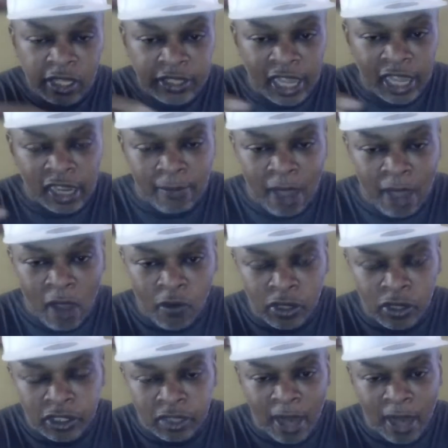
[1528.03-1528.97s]
Think about
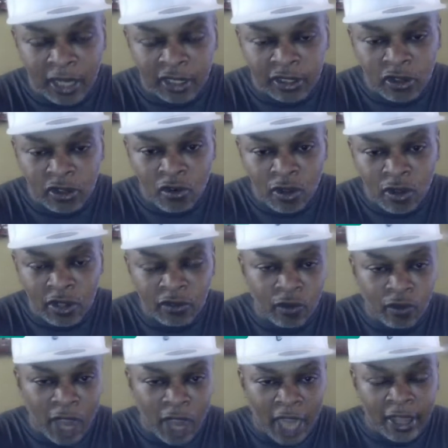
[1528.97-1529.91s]
what somebody's doing,
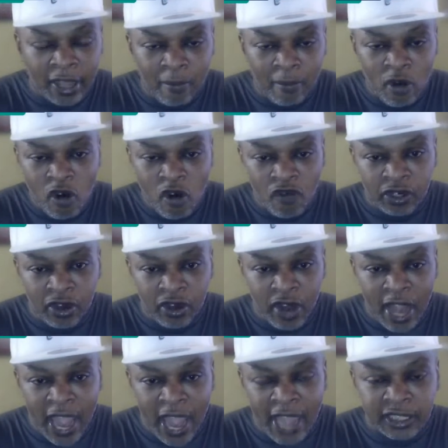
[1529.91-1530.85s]
how they move in
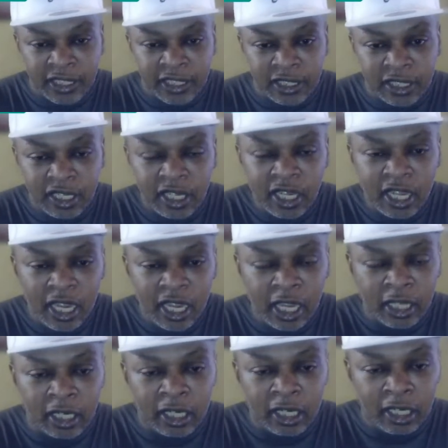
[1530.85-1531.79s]
their actions,
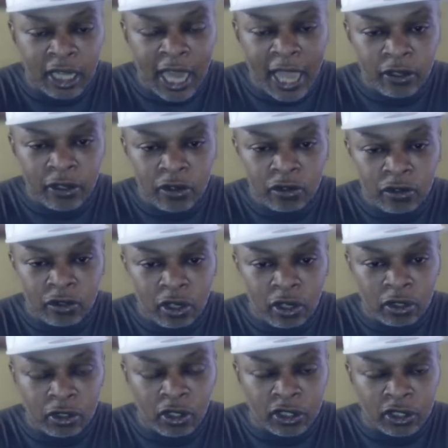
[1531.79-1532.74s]
and it allows you to,
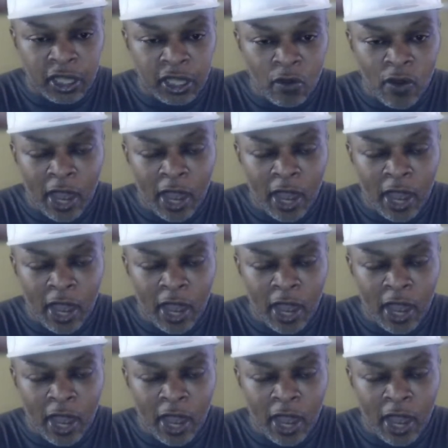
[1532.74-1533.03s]
you know what I'm saying?